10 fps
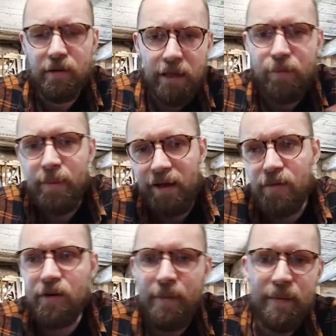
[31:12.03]
I'll help them
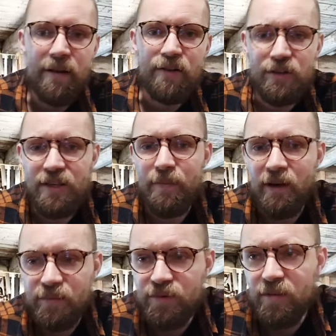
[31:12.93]
out, you know, maybe I'll adjust their
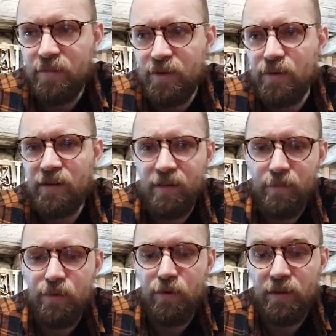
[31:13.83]
pickups or something, or
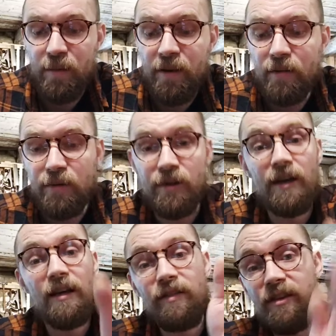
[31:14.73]
talk about their pedal
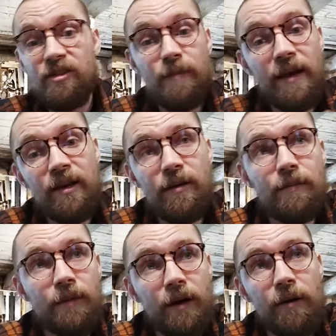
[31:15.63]
board. This
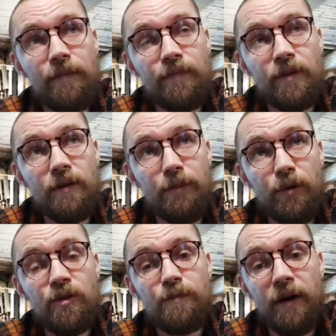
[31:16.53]
germanium
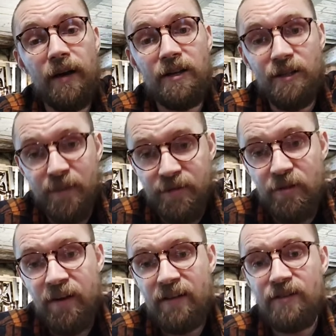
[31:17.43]
boost by
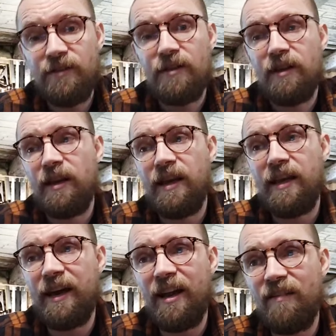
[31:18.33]
Espresso Effects,
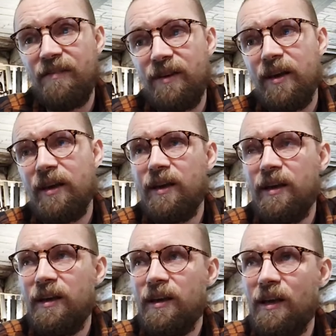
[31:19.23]
it can kind of,
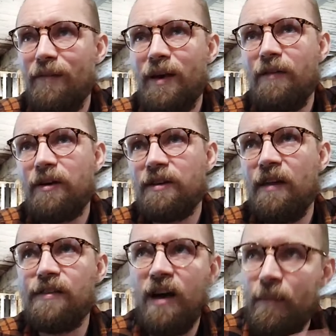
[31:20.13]
if you have a
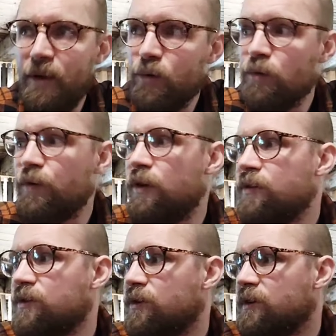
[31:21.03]
guitar that's humming an awful
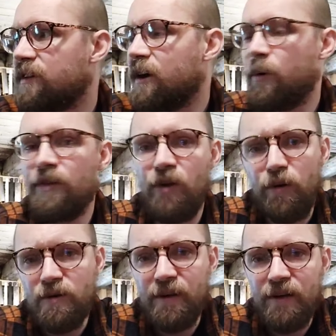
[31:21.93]
lot or a guitar where the
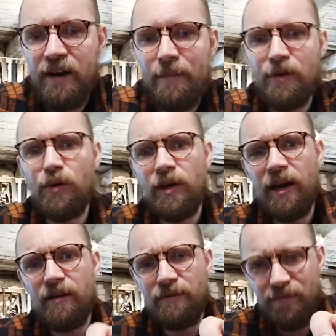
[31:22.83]
tone is a bit crap, you
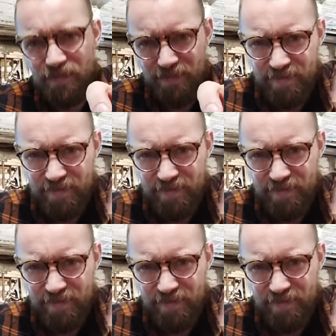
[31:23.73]
can kind of